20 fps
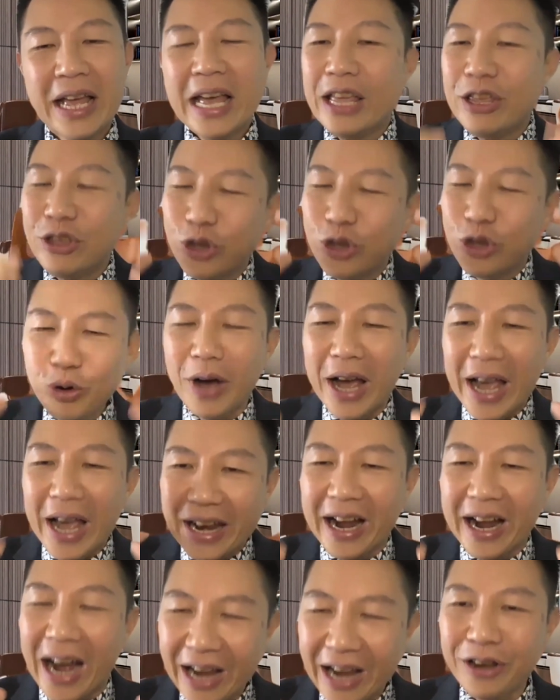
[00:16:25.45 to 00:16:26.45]
you and
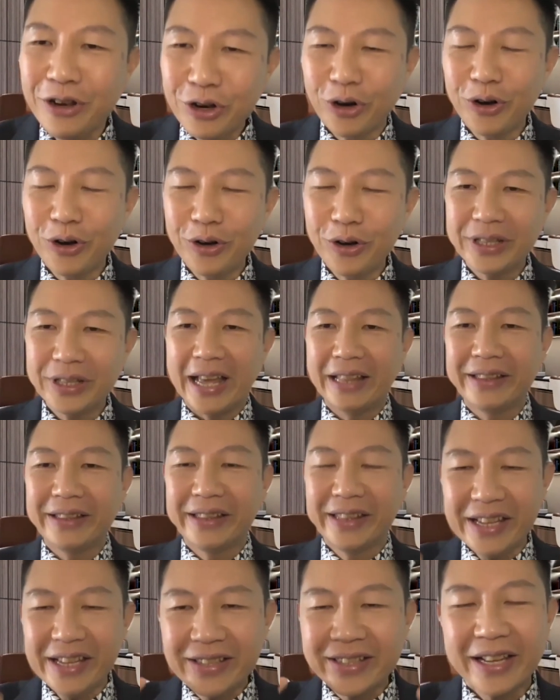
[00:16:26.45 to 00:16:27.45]
I know that
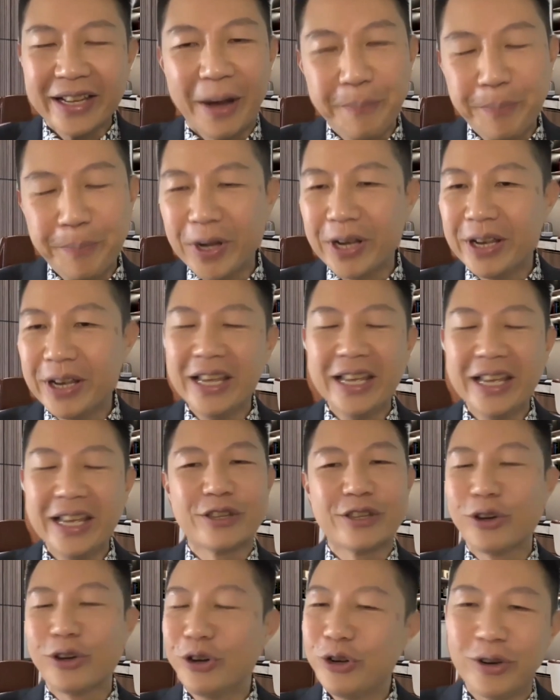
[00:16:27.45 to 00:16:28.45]
this company is
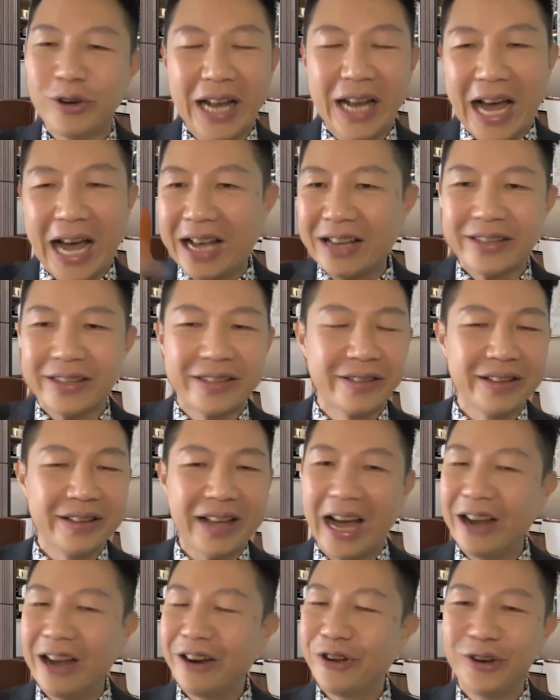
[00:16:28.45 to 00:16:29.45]
going to last,
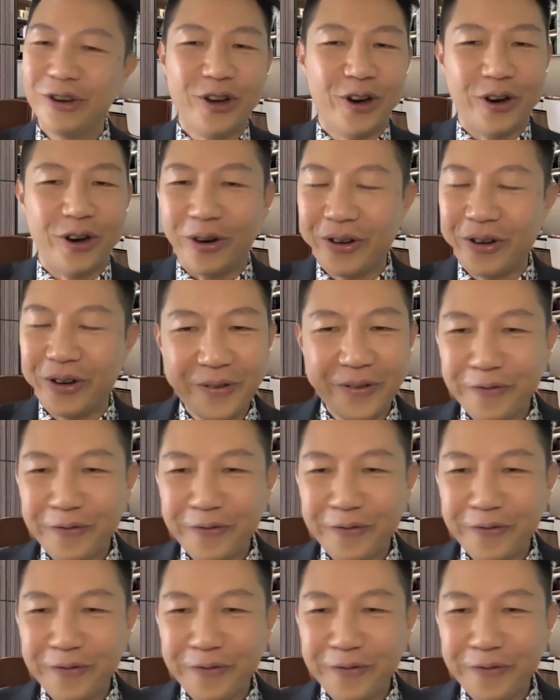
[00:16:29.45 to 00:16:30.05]
I don't know,